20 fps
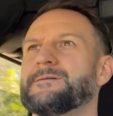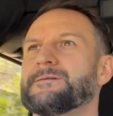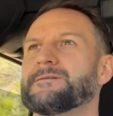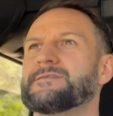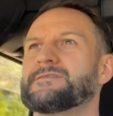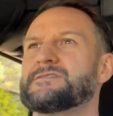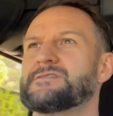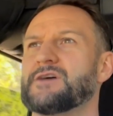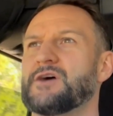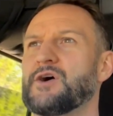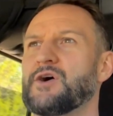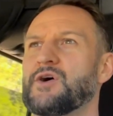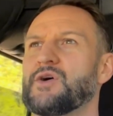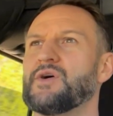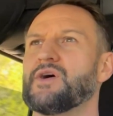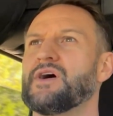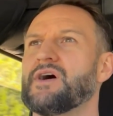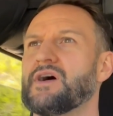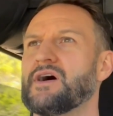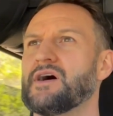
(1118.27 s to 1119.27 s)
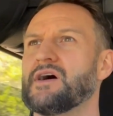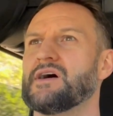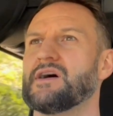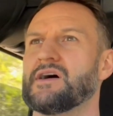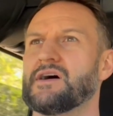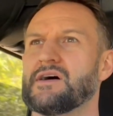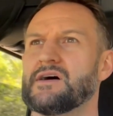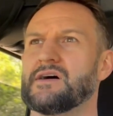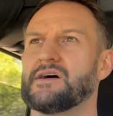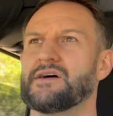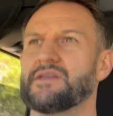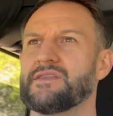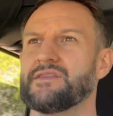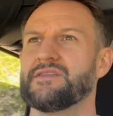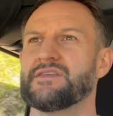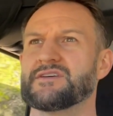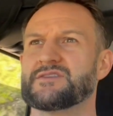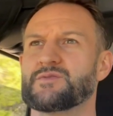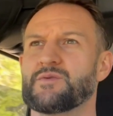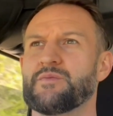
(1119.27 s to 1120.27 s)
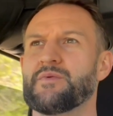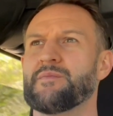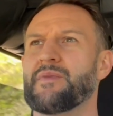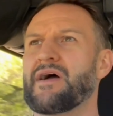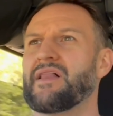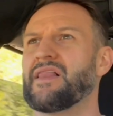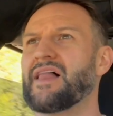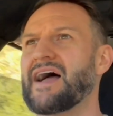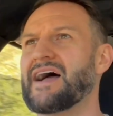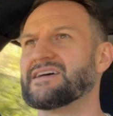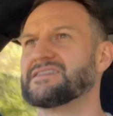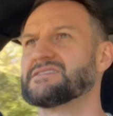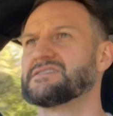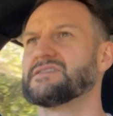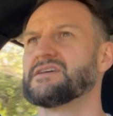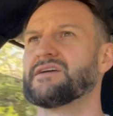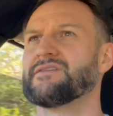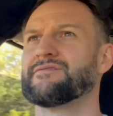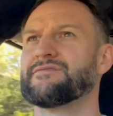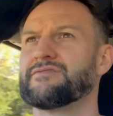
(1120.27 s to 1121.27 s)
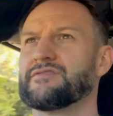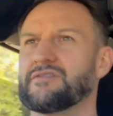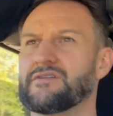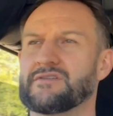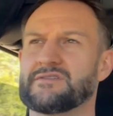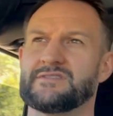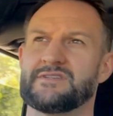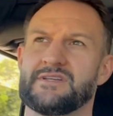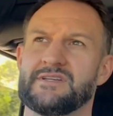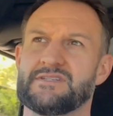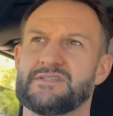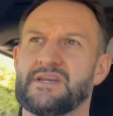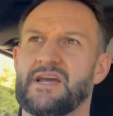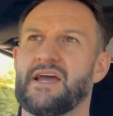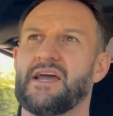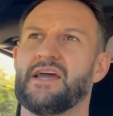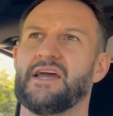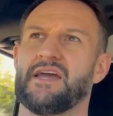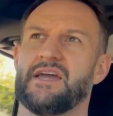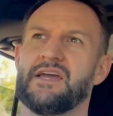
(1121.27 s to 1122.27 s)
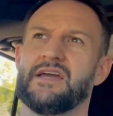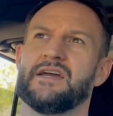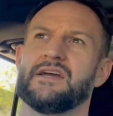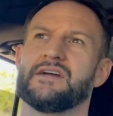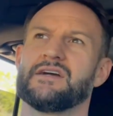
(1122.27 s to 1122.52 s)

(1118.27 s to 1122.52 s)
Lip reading: So this will be my last thing for today.